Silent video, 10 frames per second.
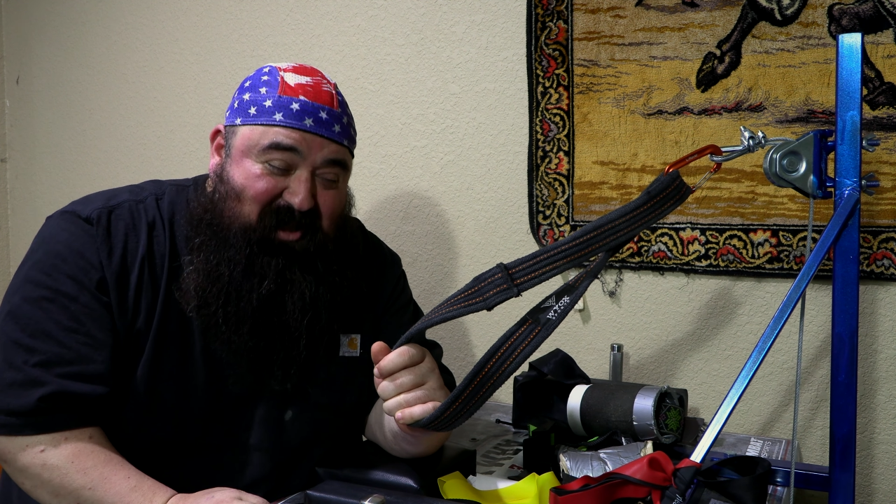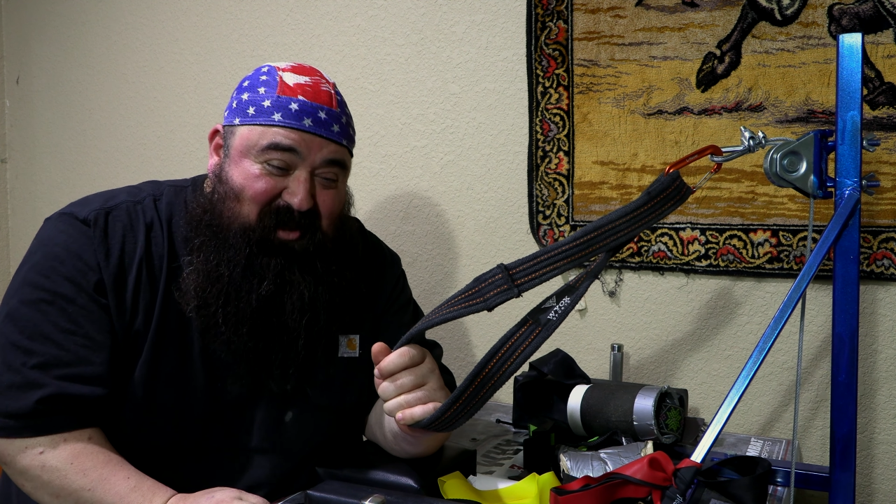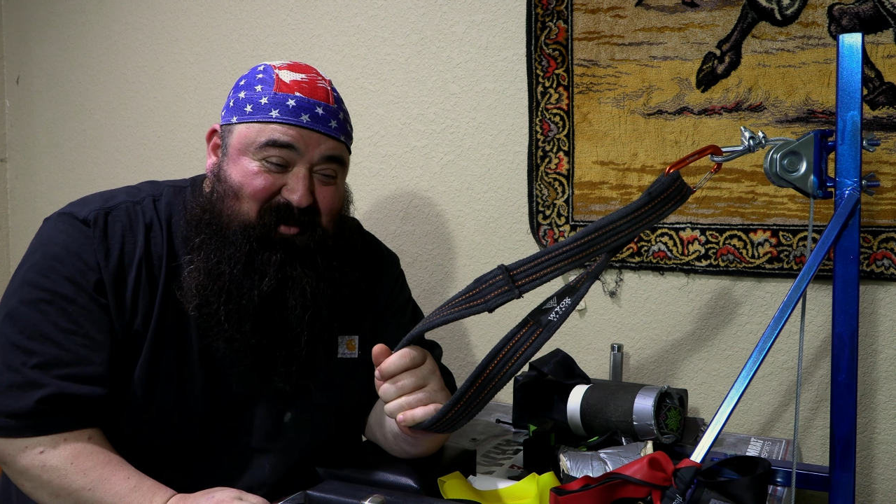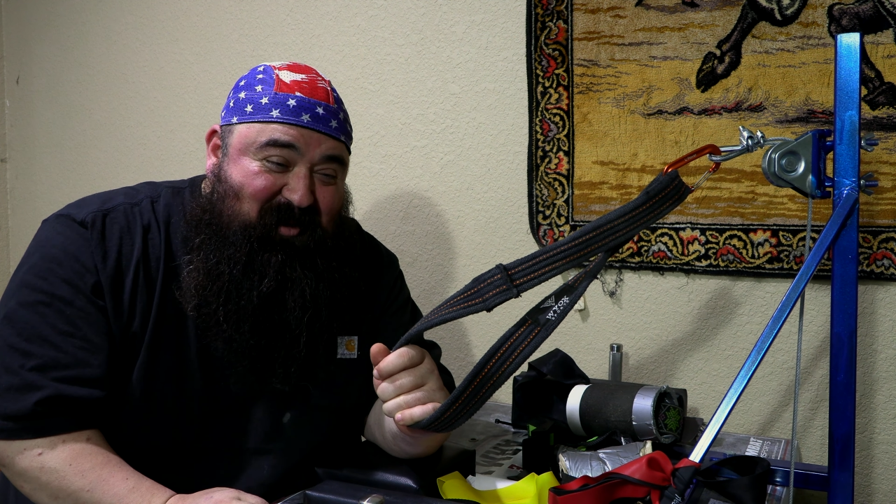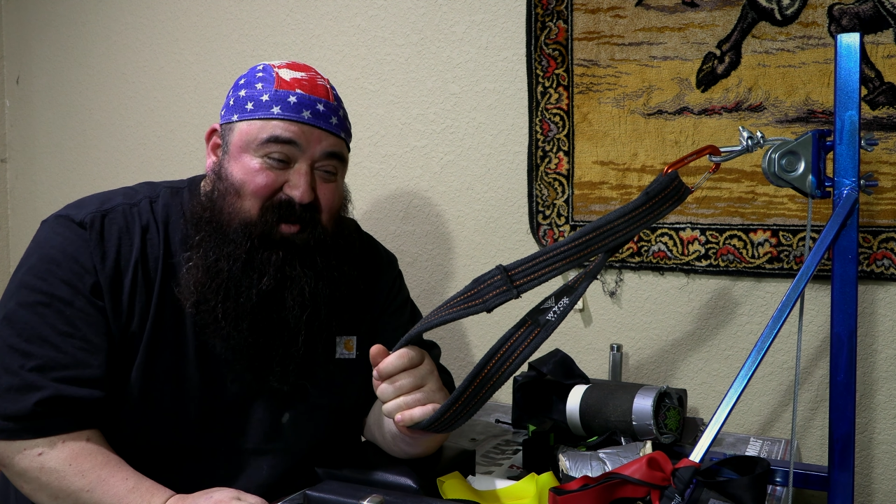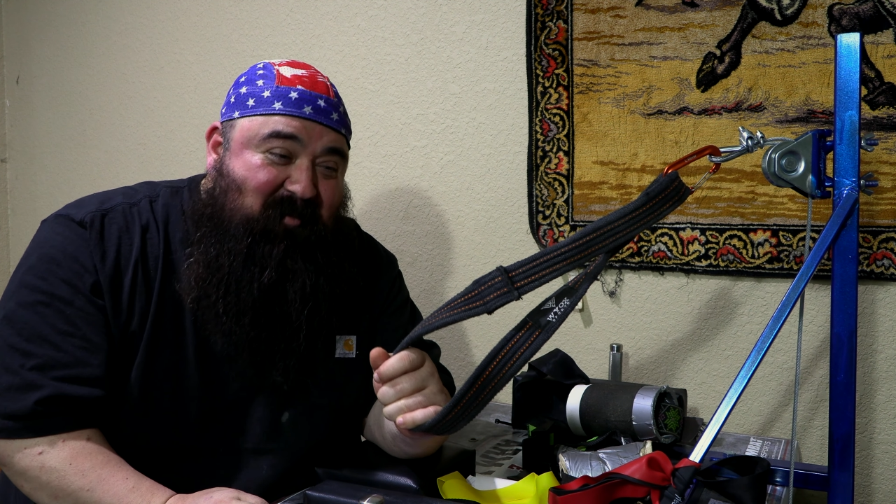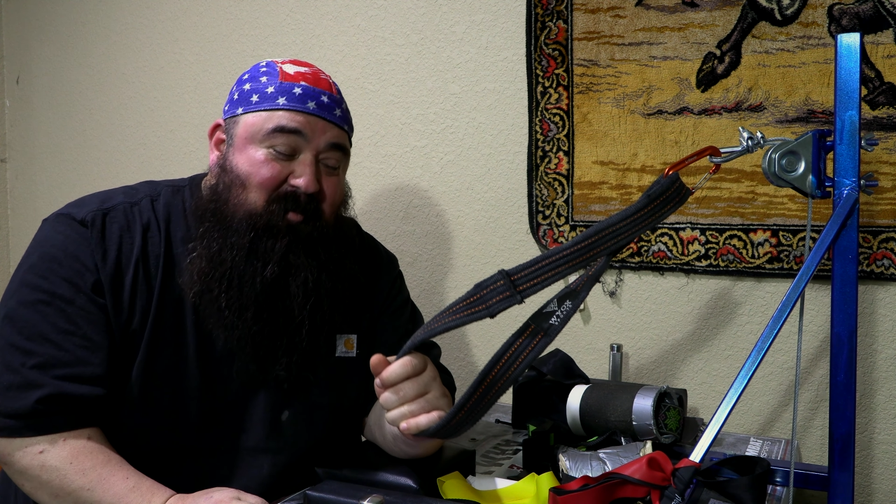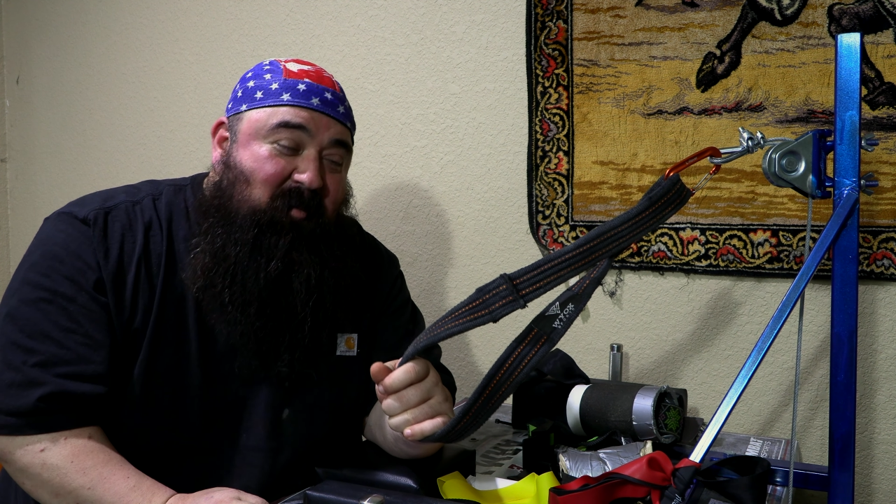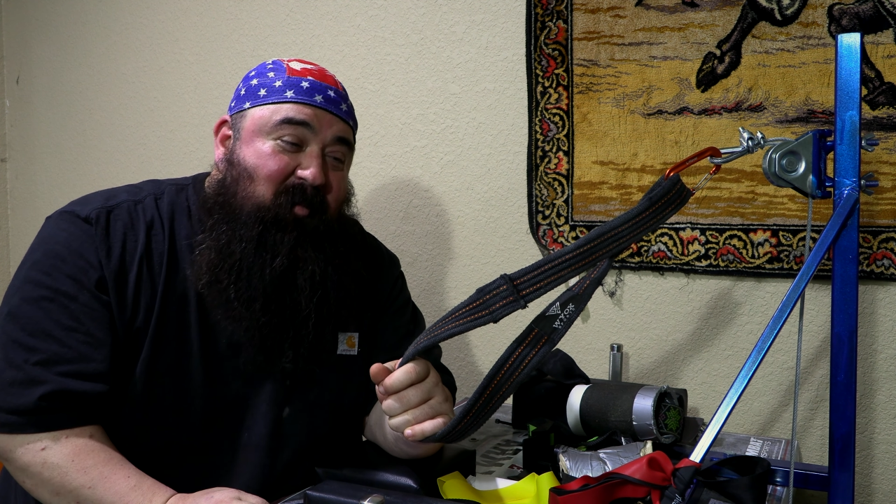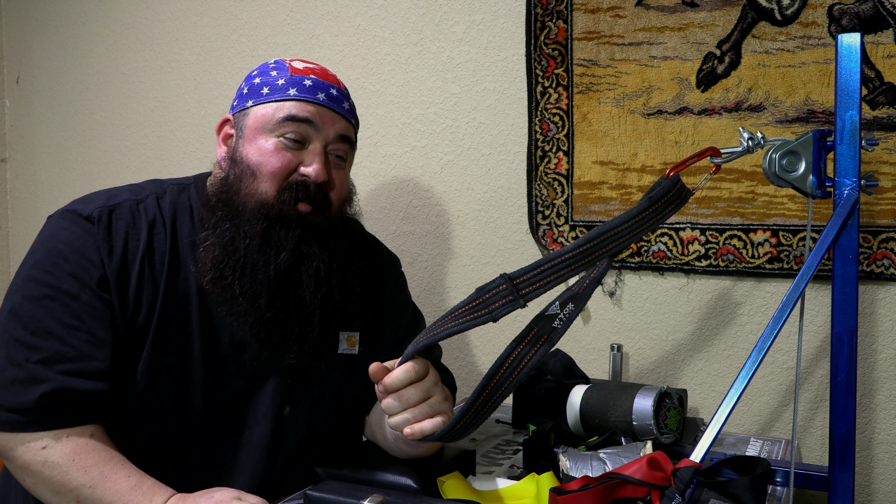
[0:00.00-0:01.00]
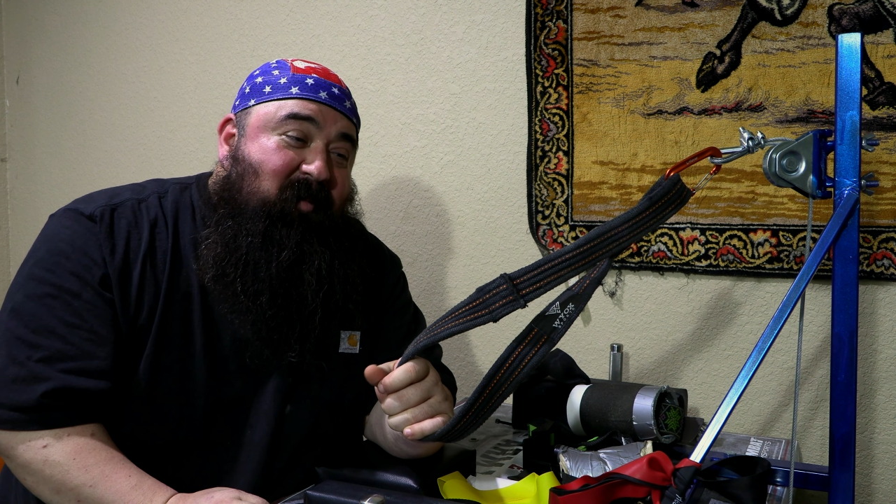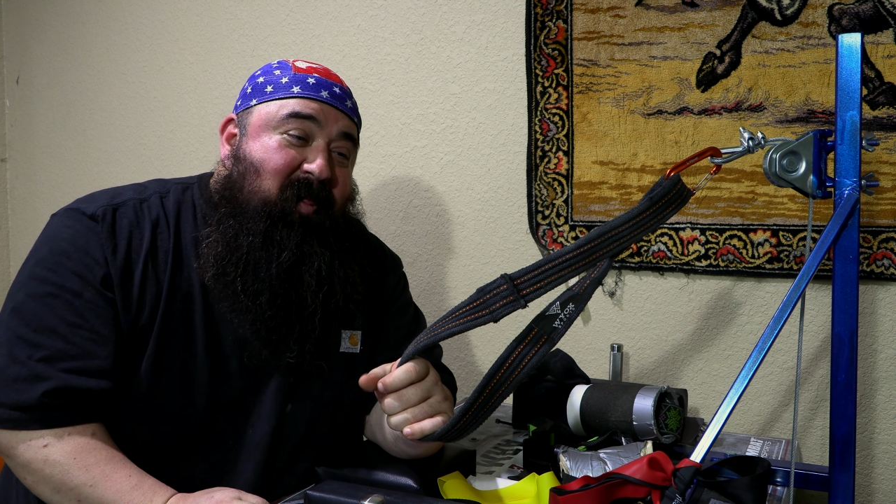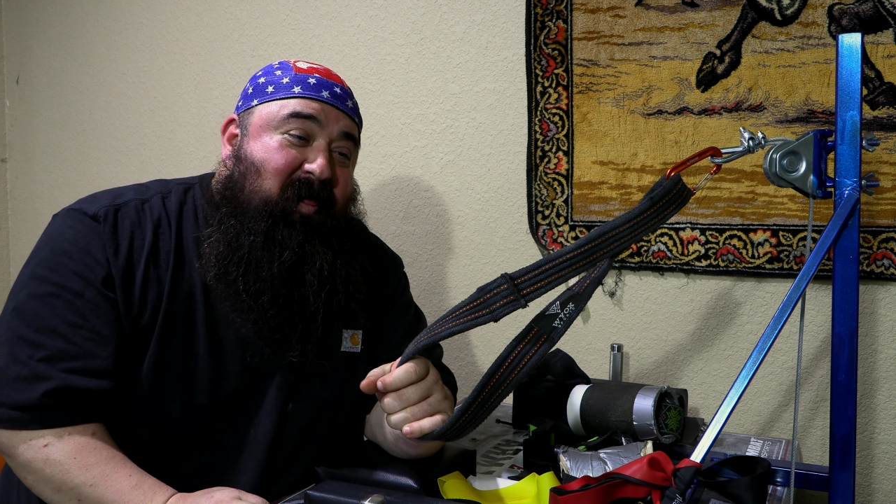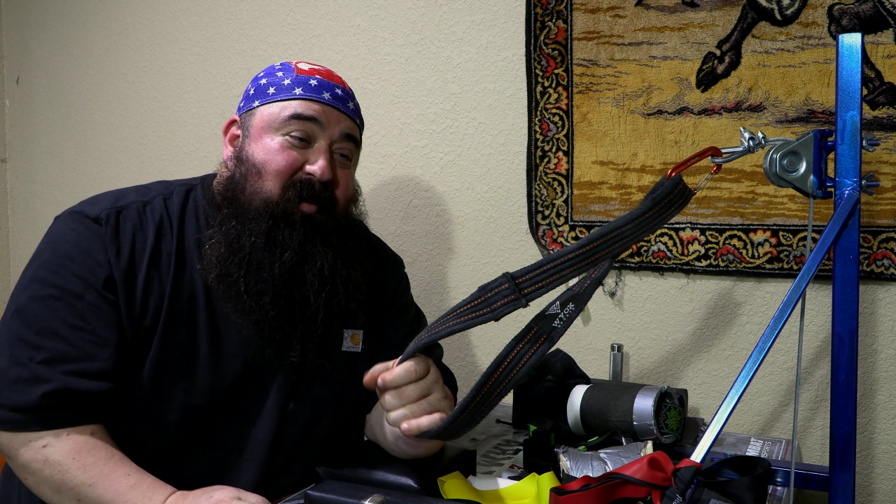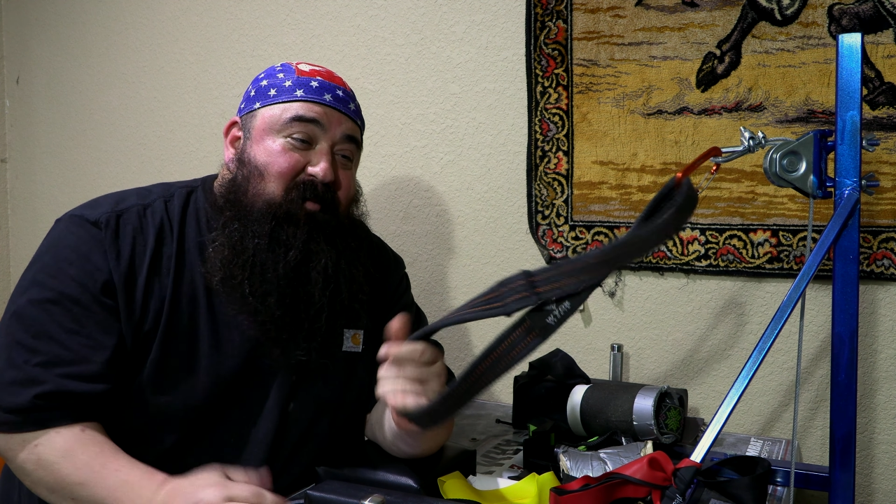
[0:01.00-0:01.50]
but
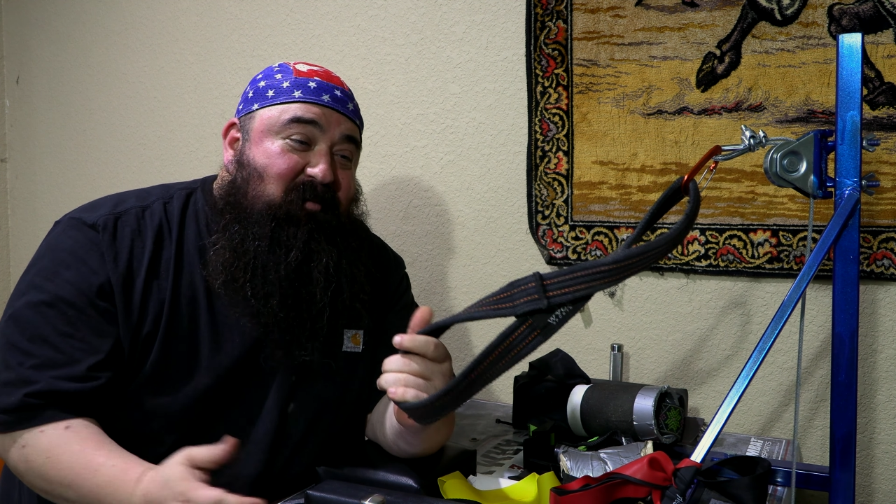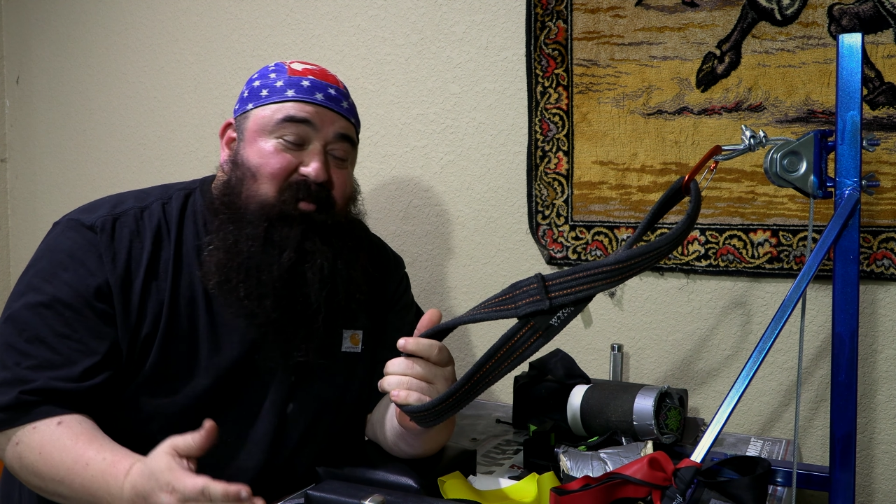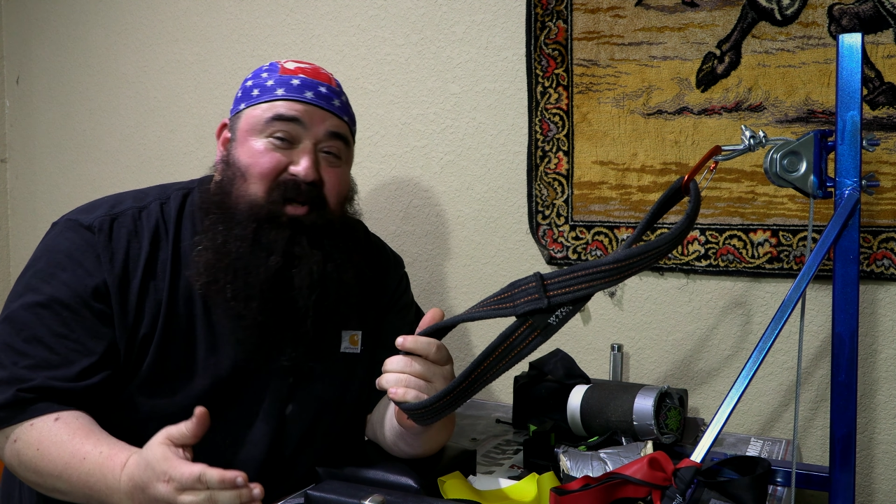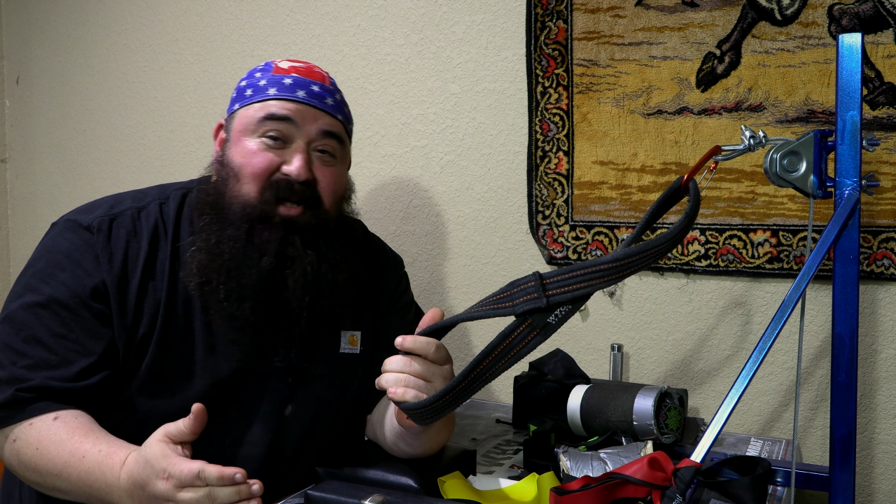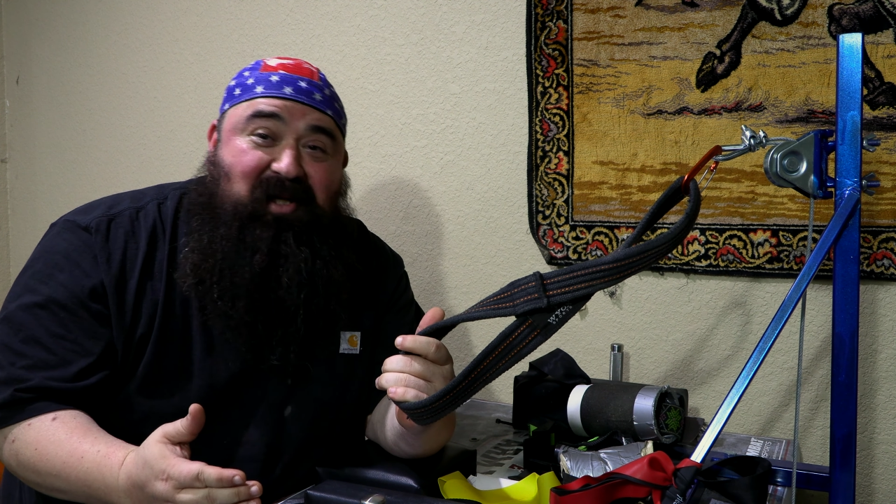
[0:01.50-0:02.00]
it